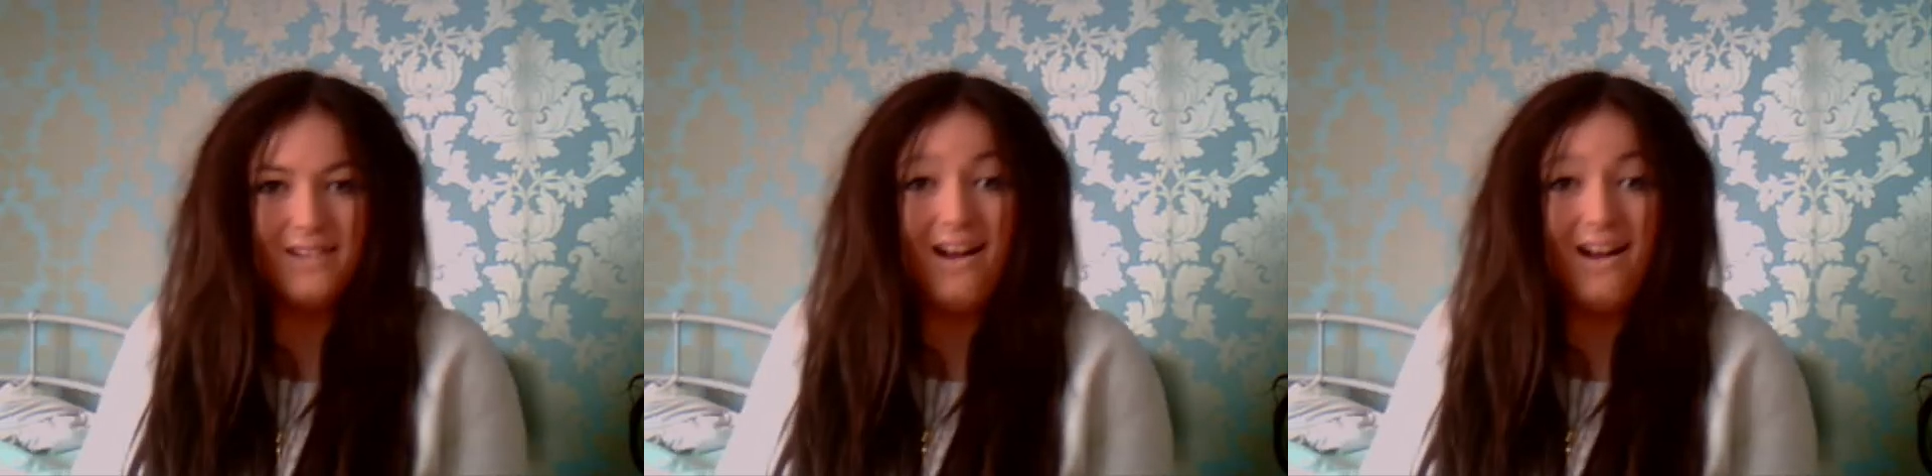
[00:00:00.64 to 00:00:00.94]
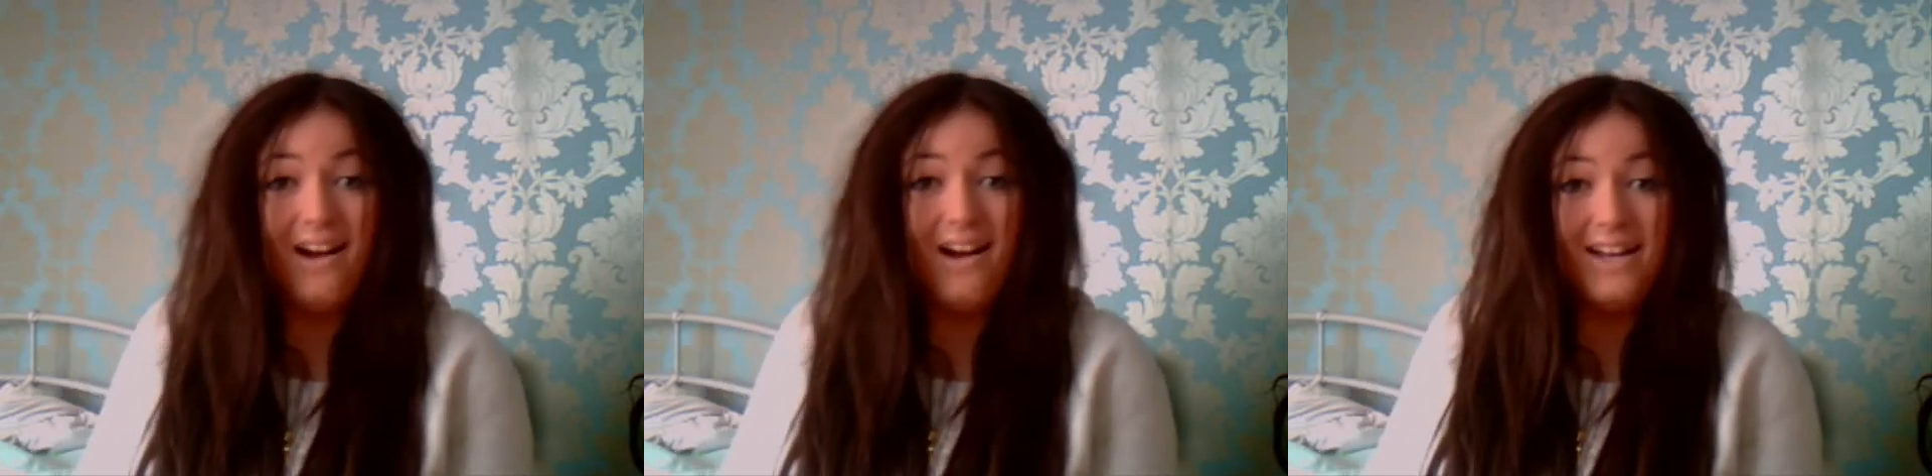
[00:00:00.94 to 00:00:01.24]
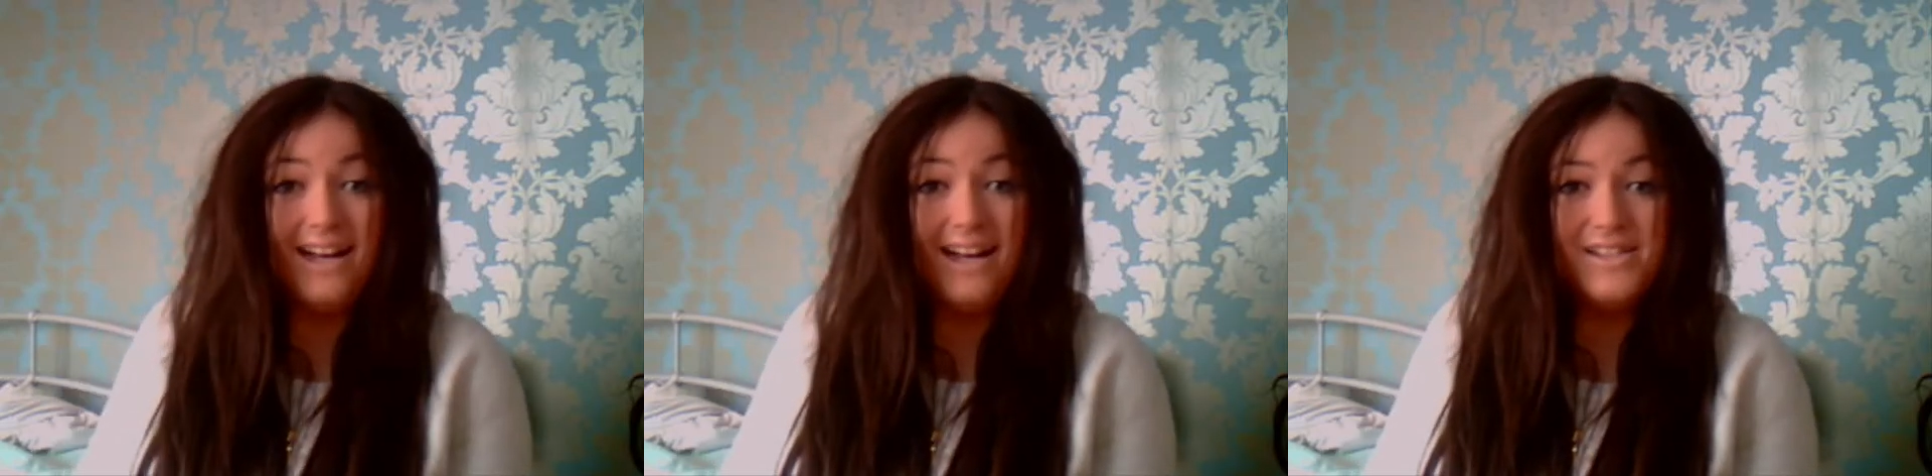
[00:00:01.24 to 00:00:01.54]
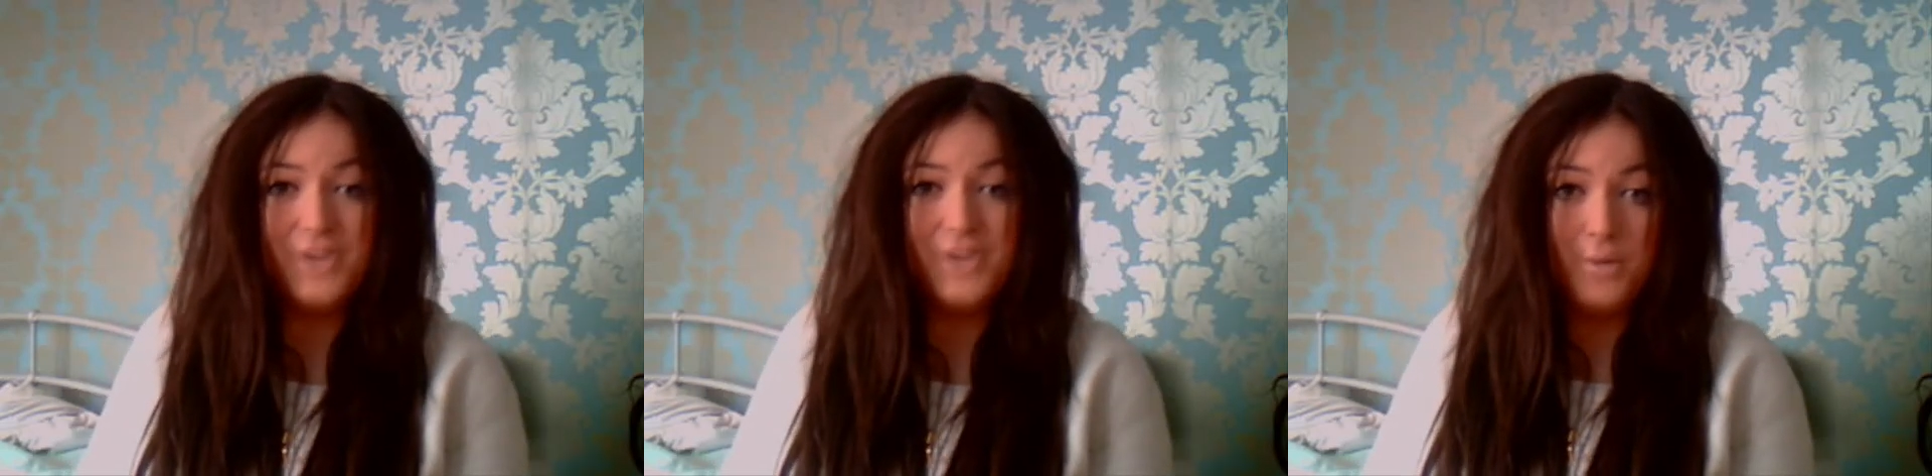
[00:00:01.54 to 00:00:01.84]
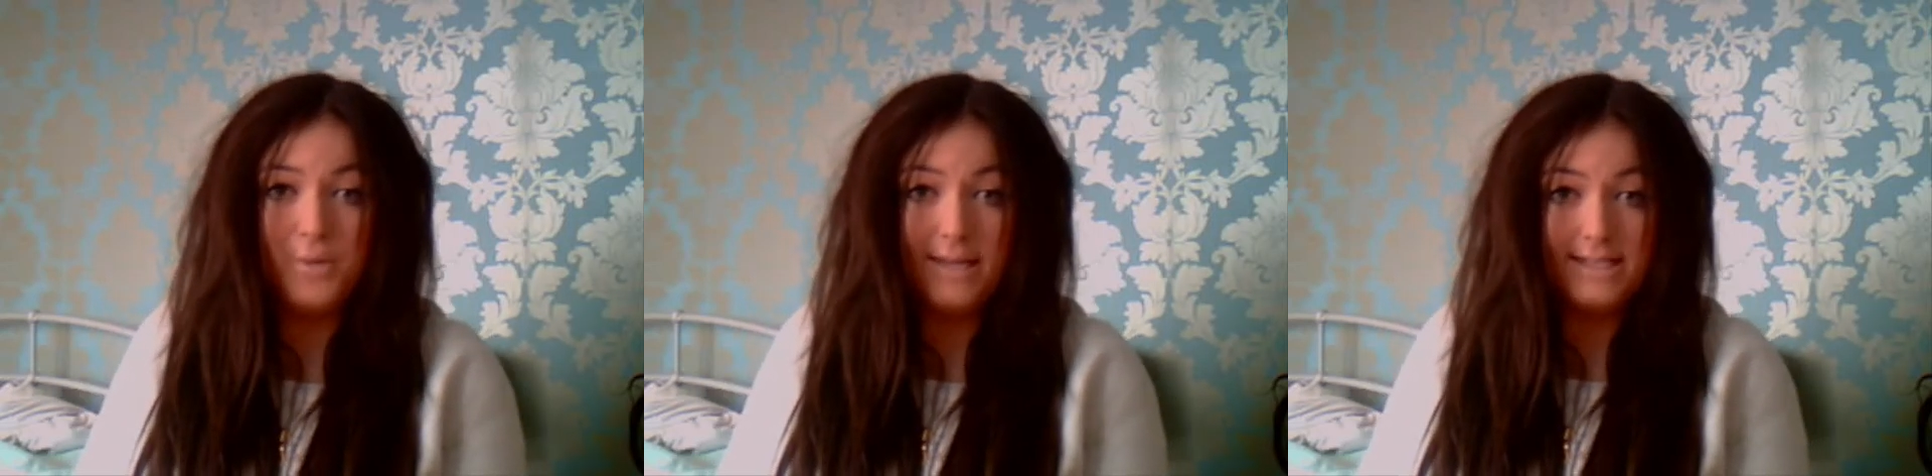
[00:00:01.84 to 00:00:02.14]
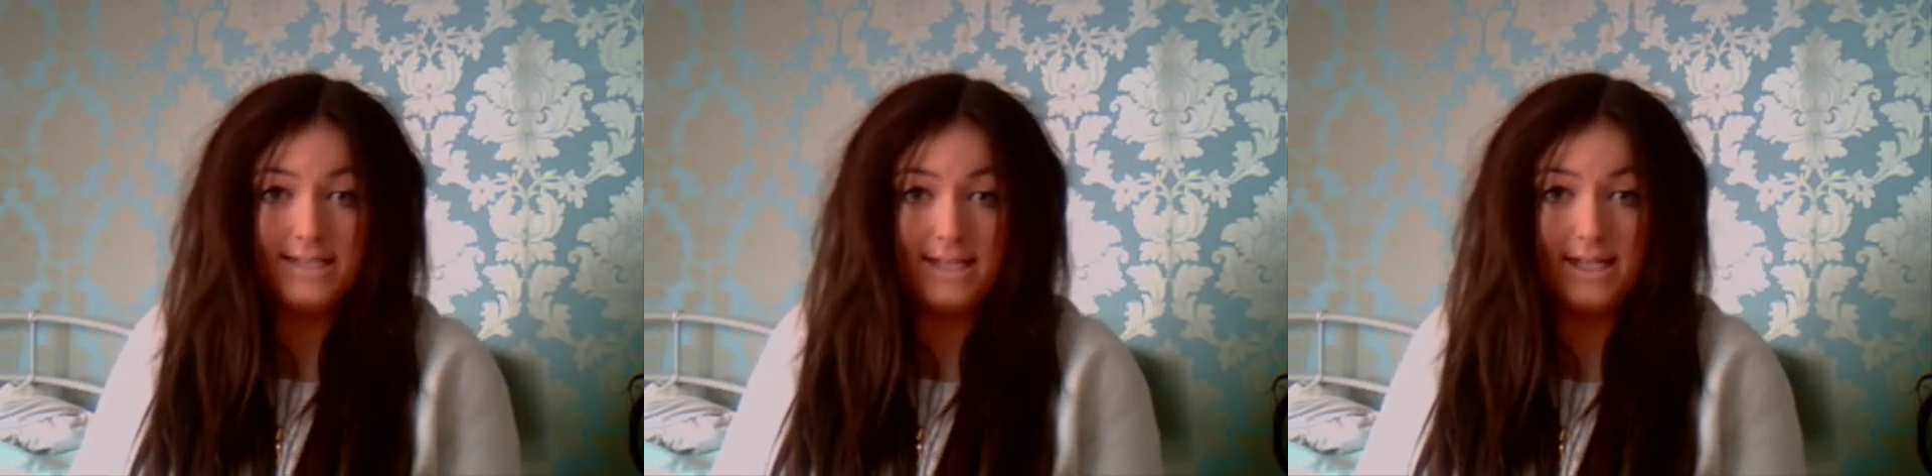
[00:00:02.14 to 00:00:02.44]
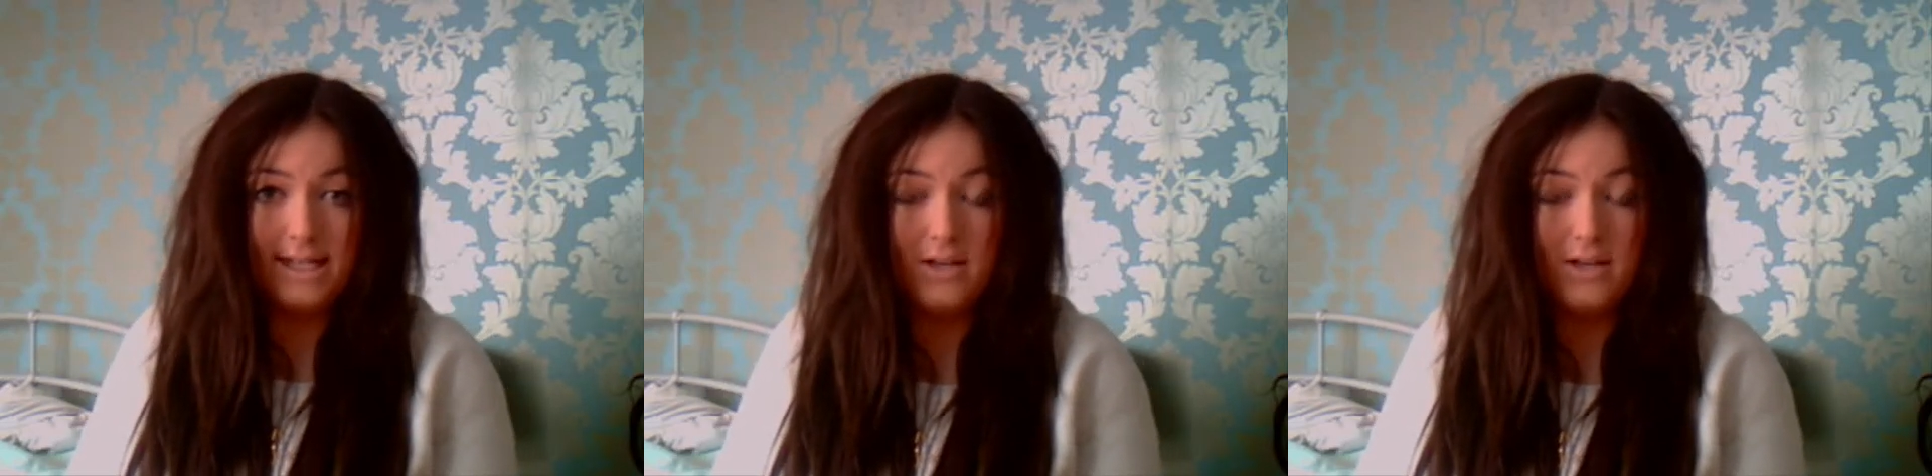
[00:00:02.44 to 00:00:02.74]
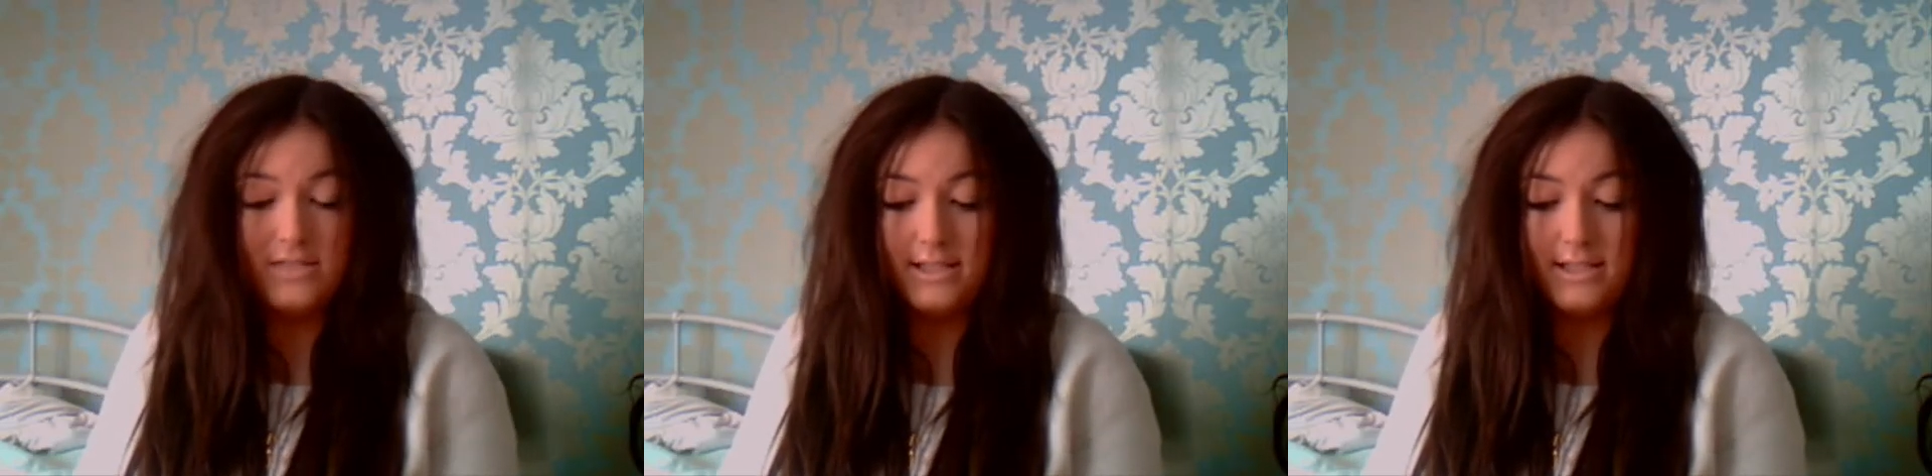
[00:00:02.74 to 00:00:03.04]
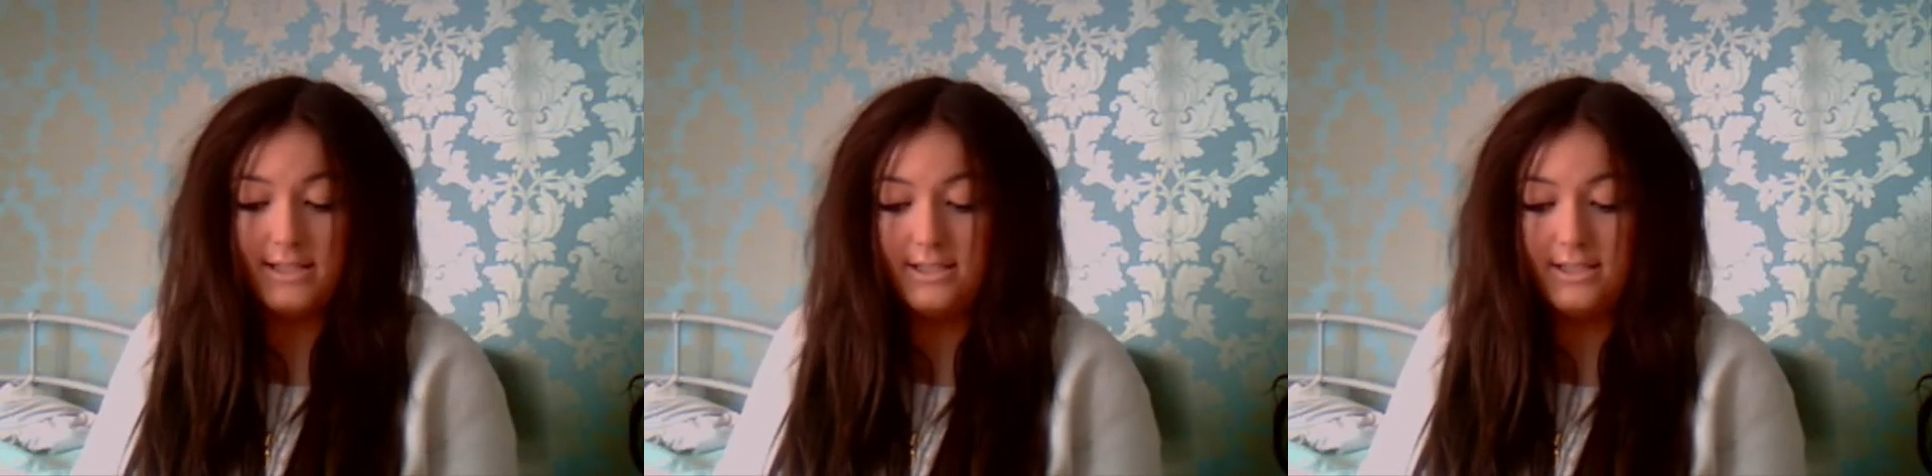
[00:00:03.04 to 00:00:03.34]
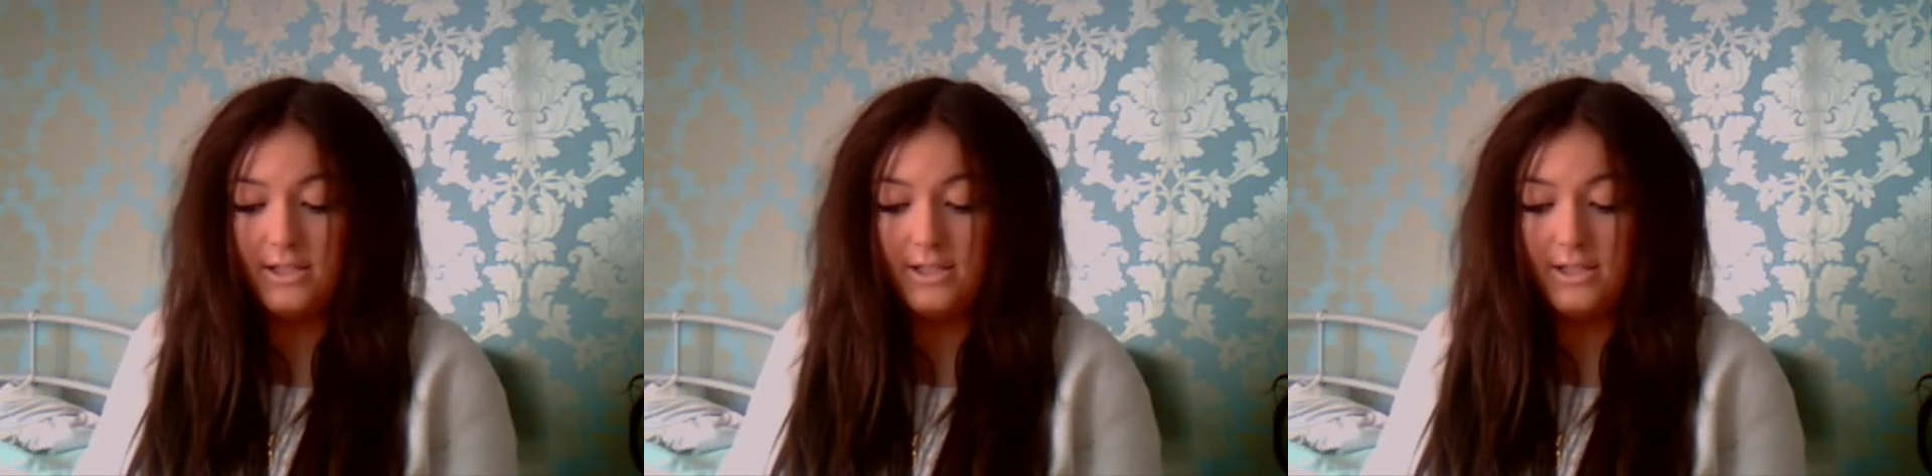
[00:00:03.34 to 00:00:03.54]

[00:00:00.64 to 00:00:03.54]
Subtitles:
Hiya, so basically, I've decided to